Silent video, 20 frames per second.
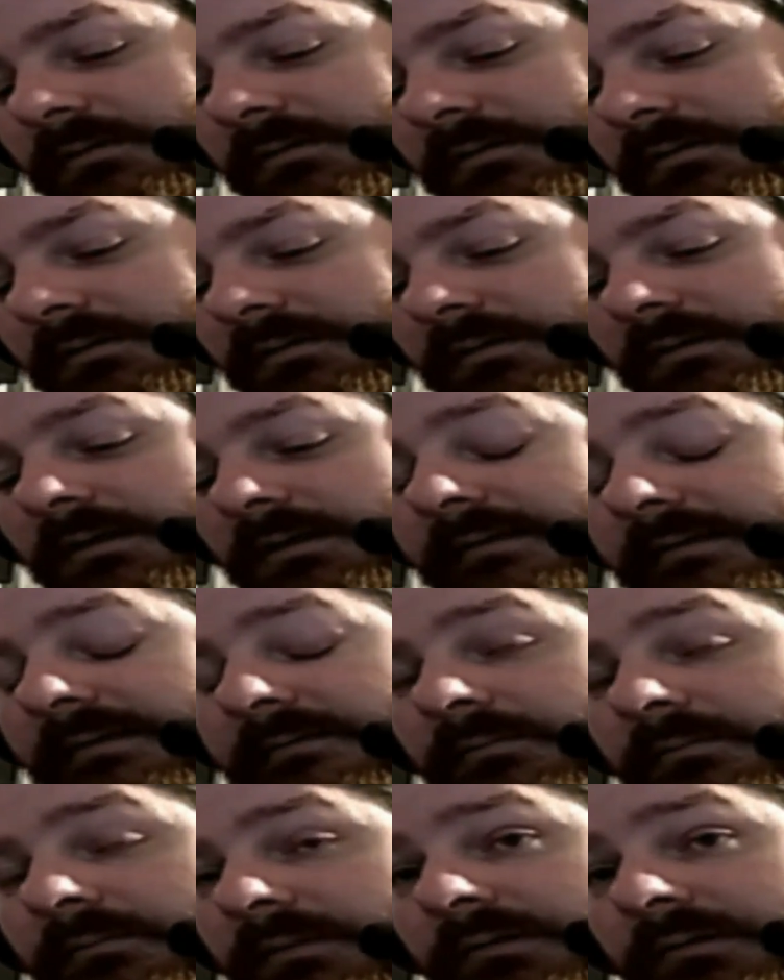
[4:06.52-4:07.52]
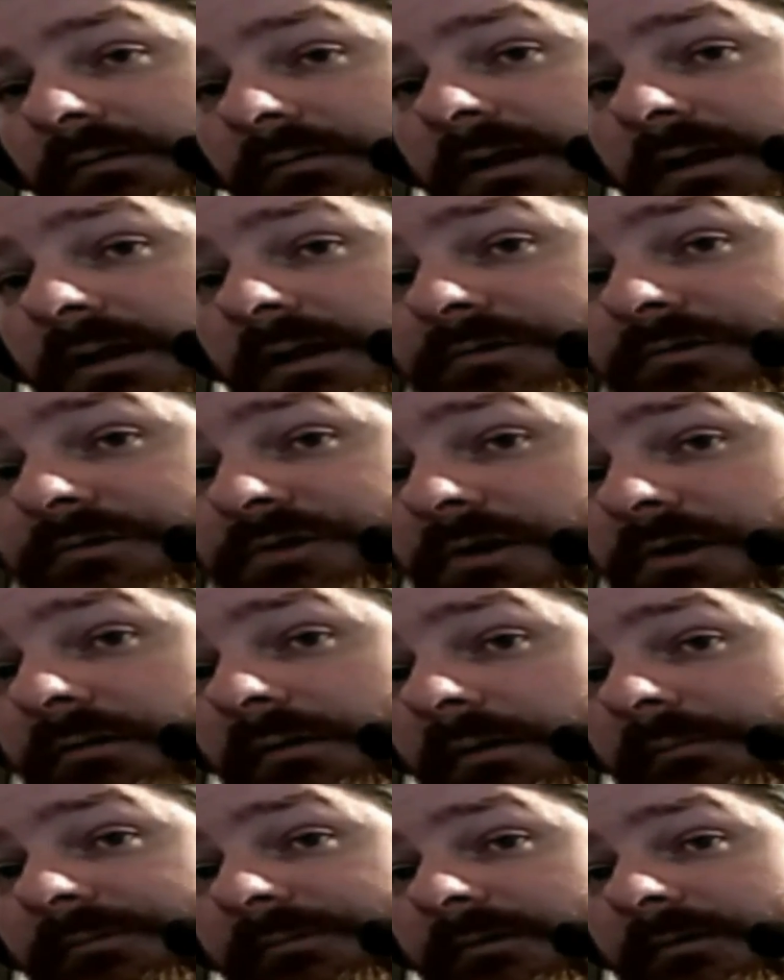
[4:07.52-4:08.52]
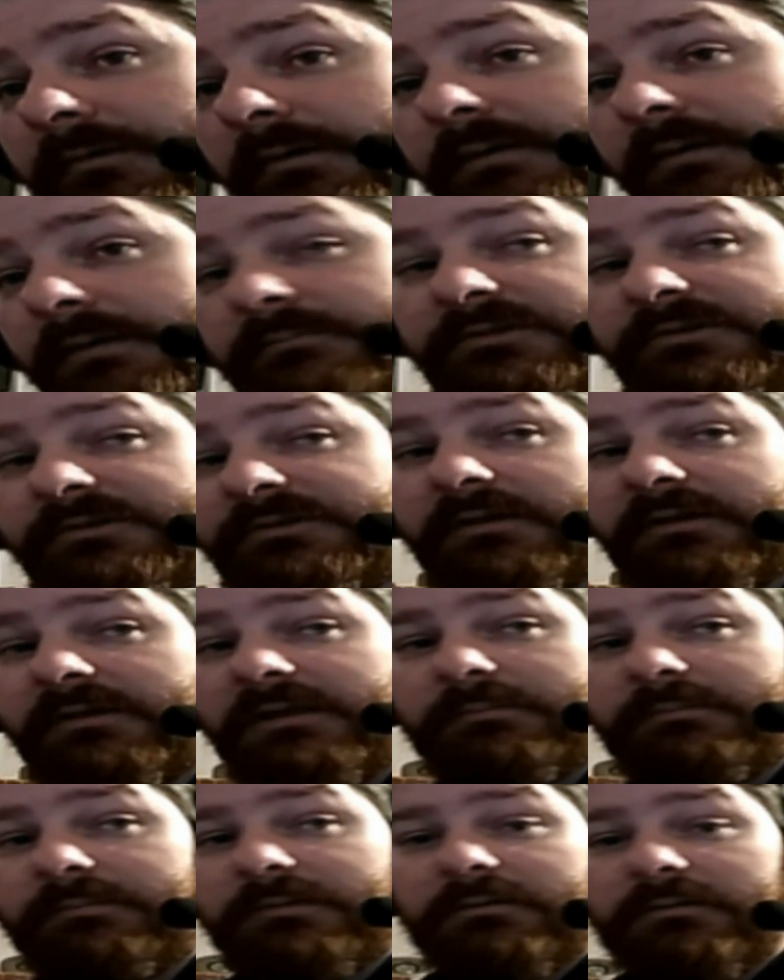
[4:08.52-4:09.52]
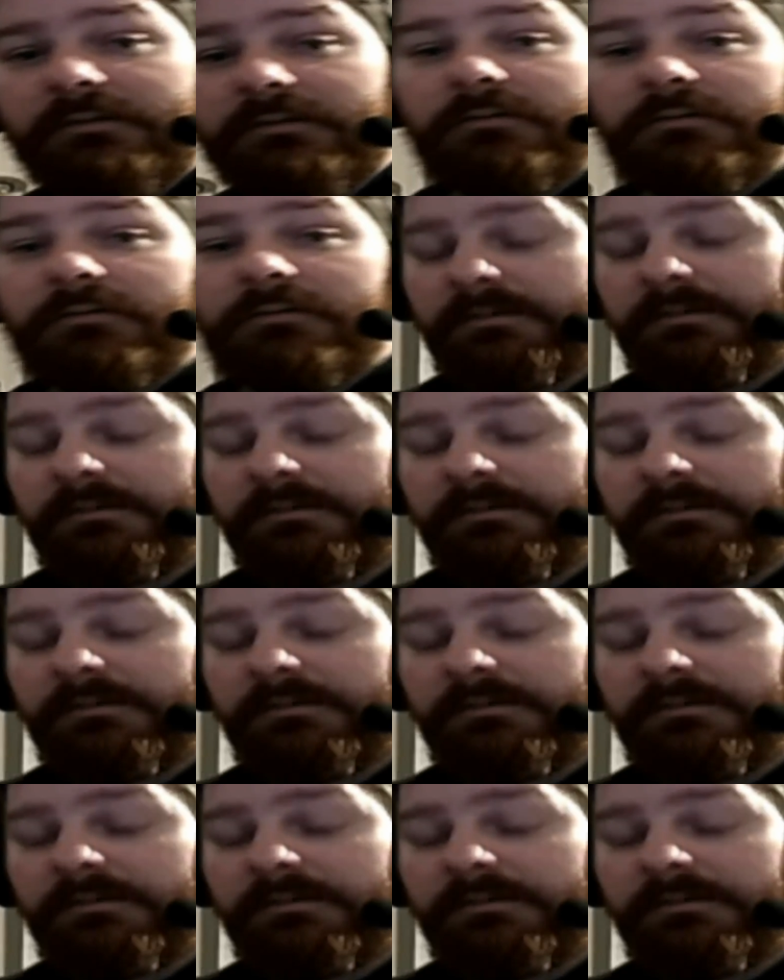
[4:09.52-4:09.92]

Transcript: That's going to be a running joke. I'm sorry. I'm just going to keep going.